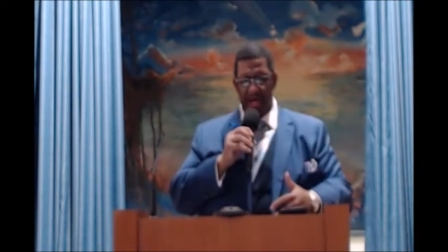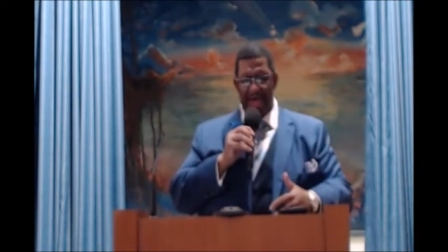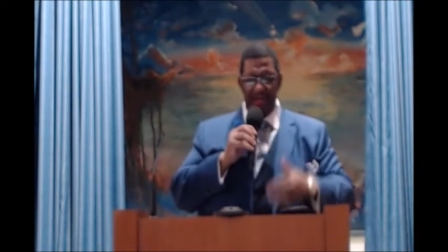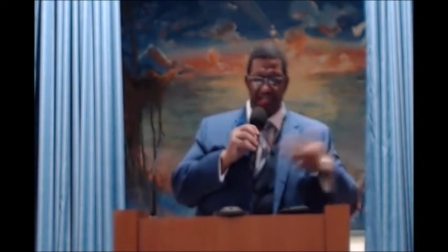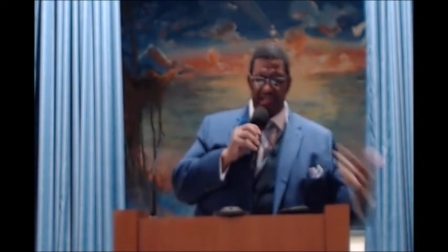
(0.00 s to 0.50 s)

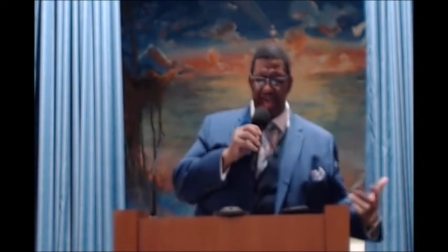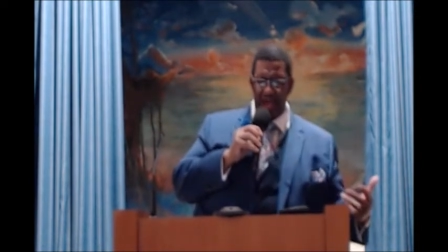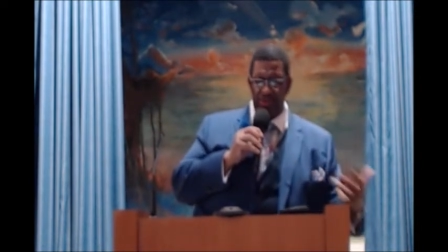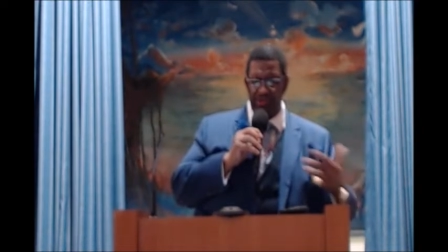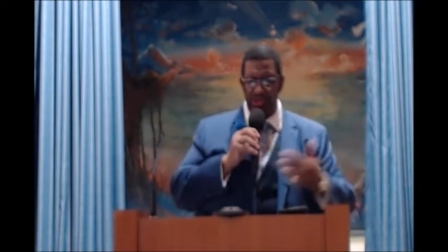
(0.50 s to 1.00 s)
has
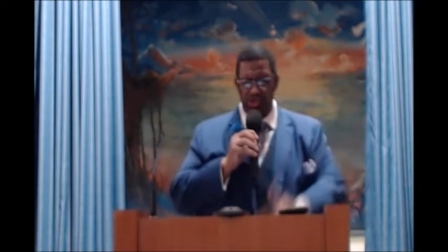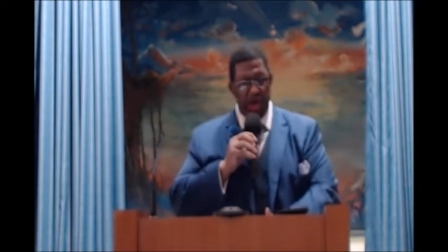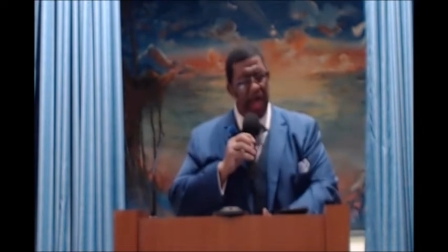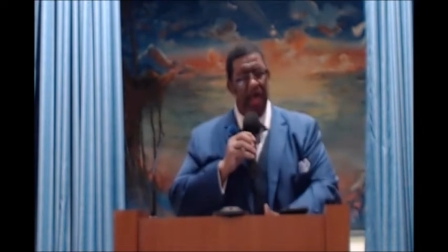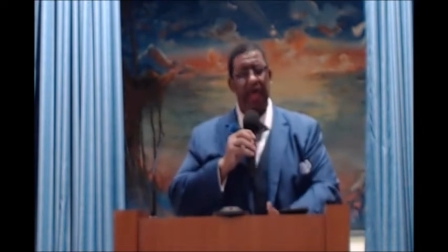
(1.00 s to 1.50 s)
tables and
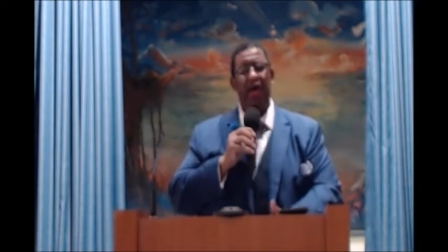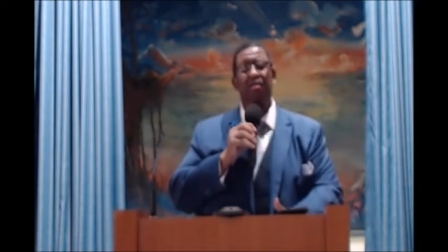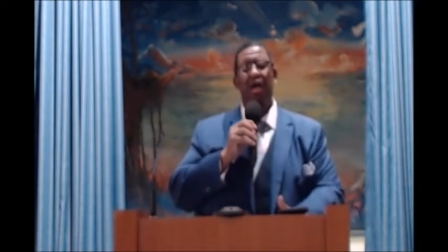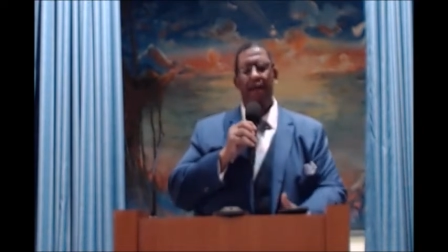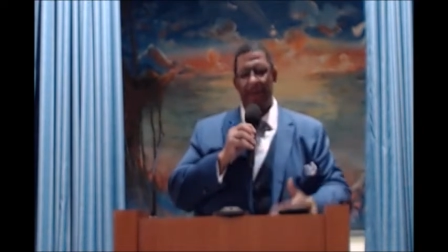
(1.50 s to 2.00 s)

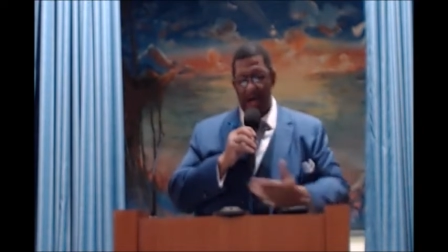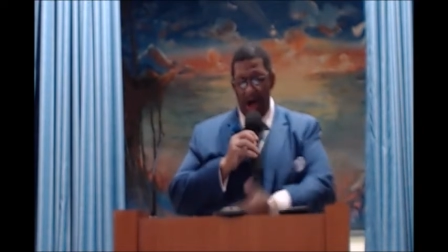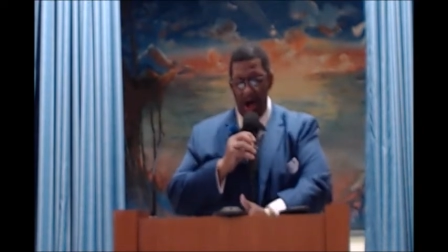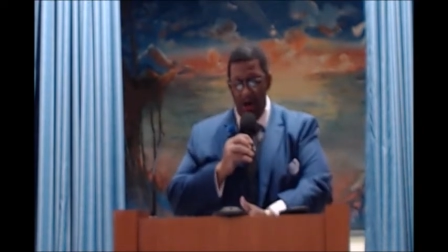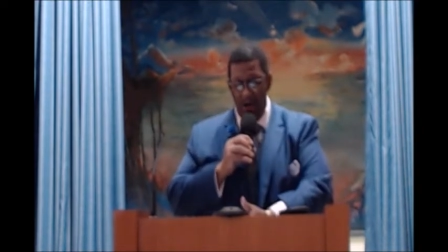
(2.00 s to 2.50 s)
chairs, but a
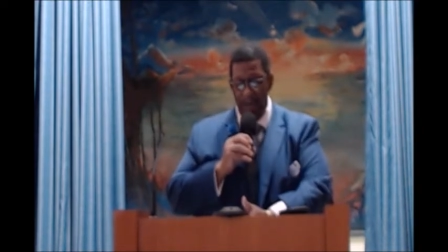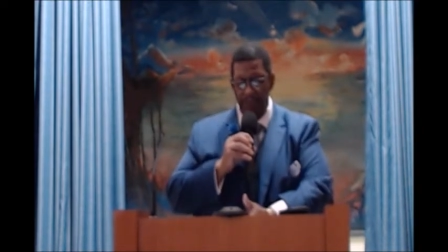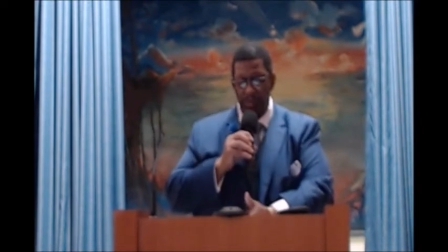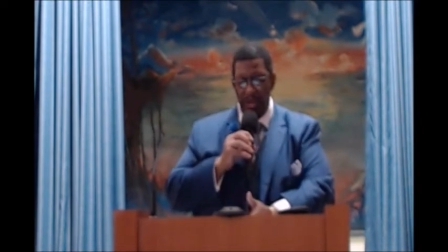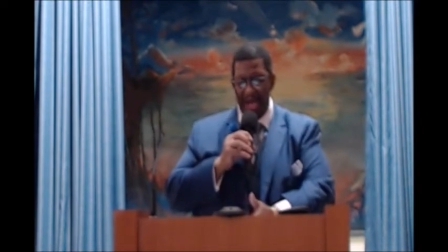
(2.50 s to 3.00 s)

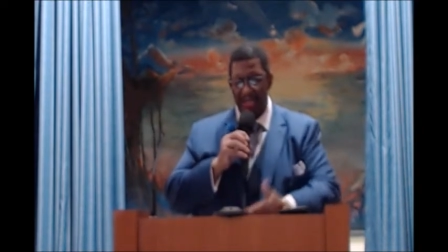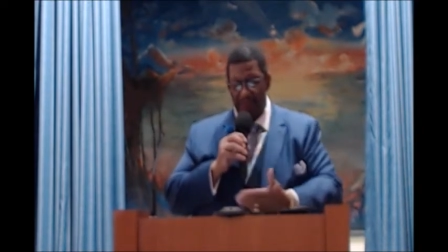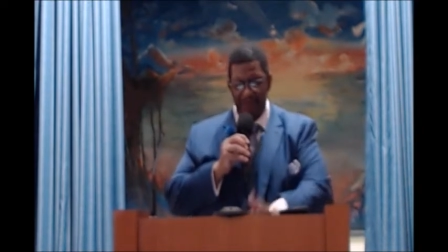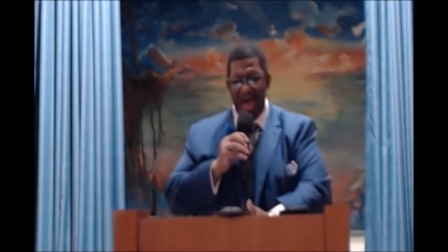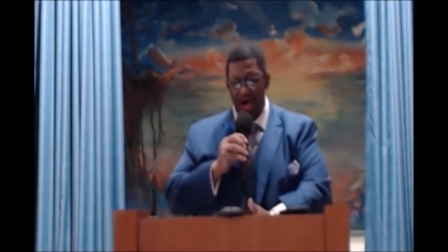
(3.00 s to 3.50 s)
home has
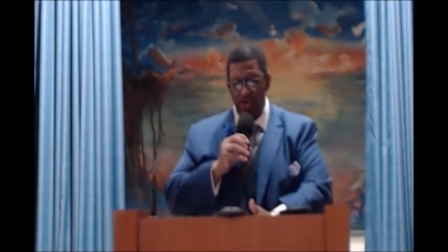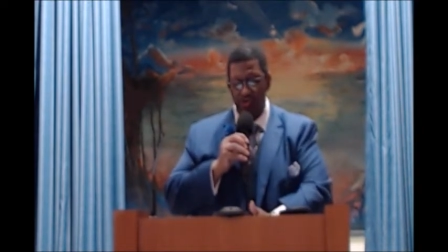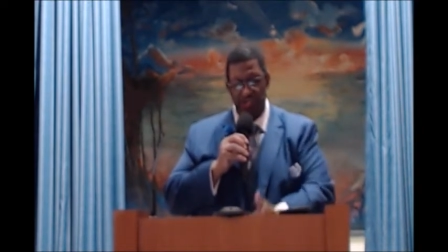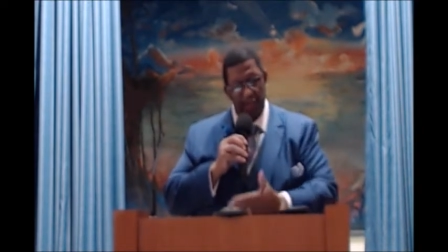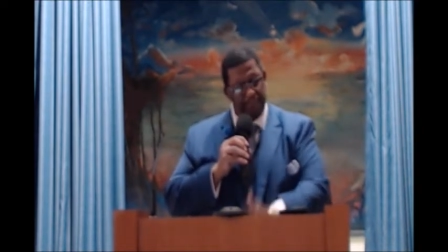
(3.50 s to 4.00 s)
value,
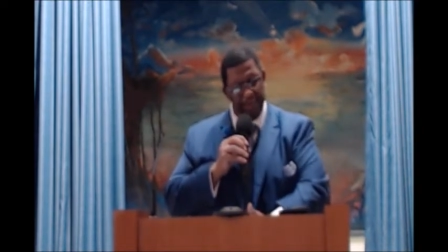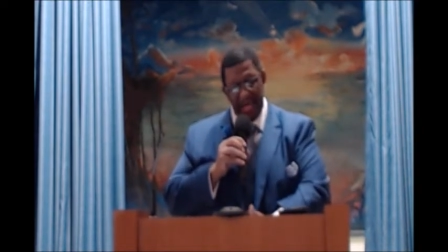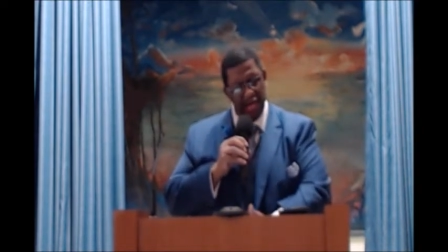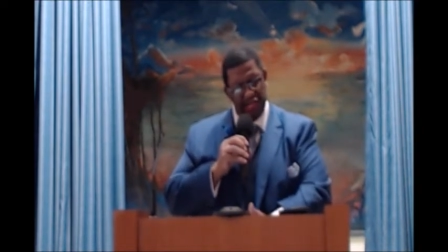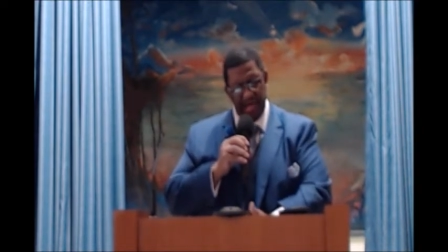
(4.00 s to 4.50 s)

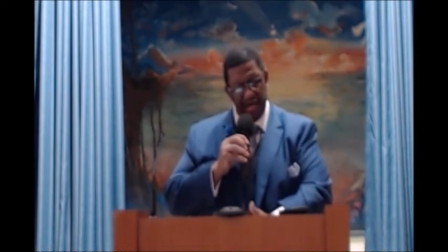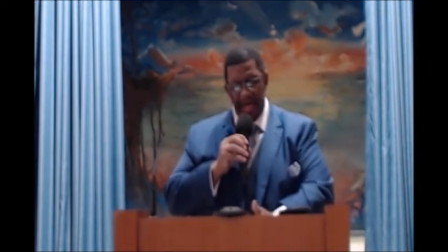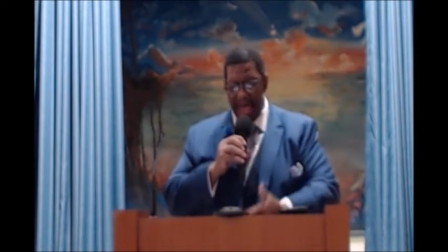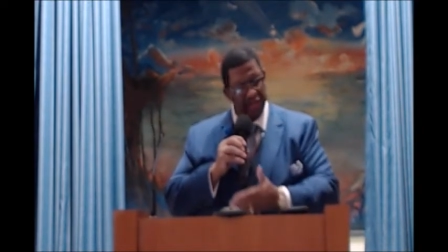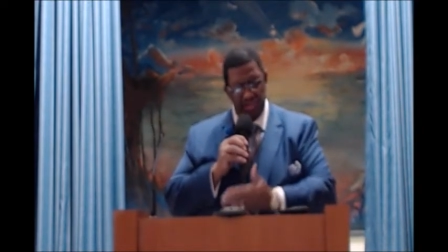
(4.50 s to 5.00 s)
stability,
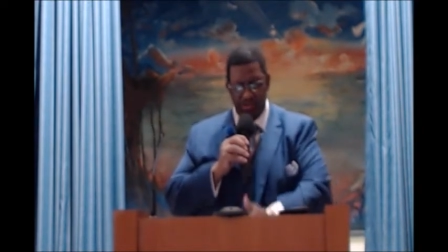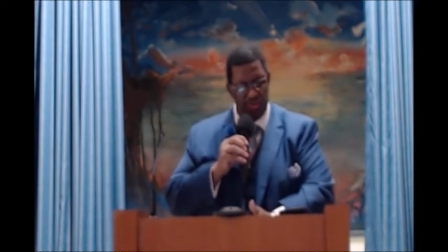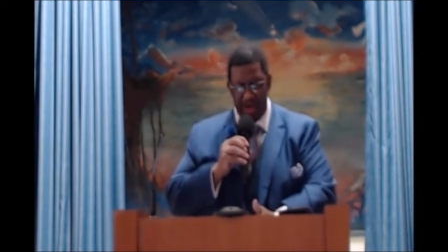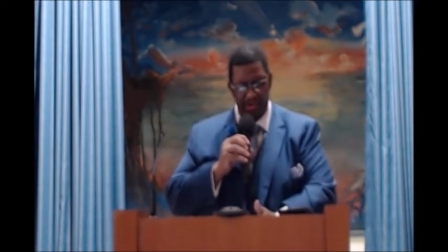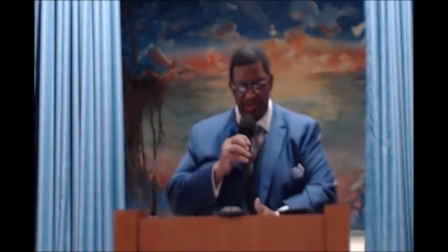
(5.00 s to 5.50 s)
and
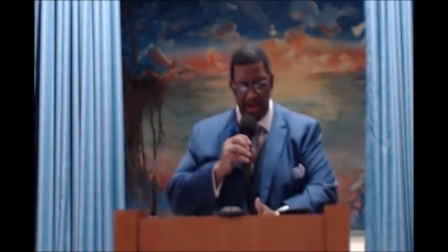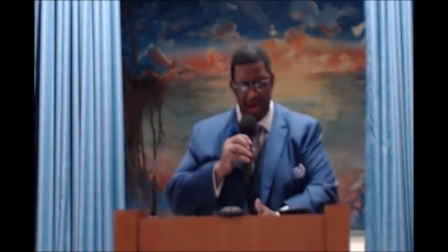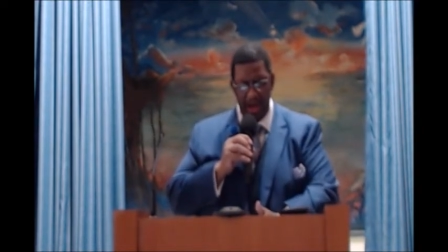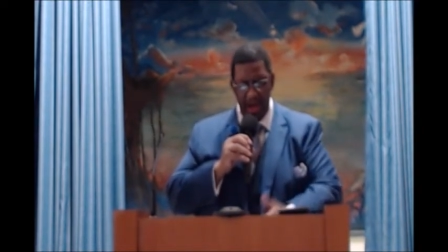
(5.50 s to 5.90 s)
structure.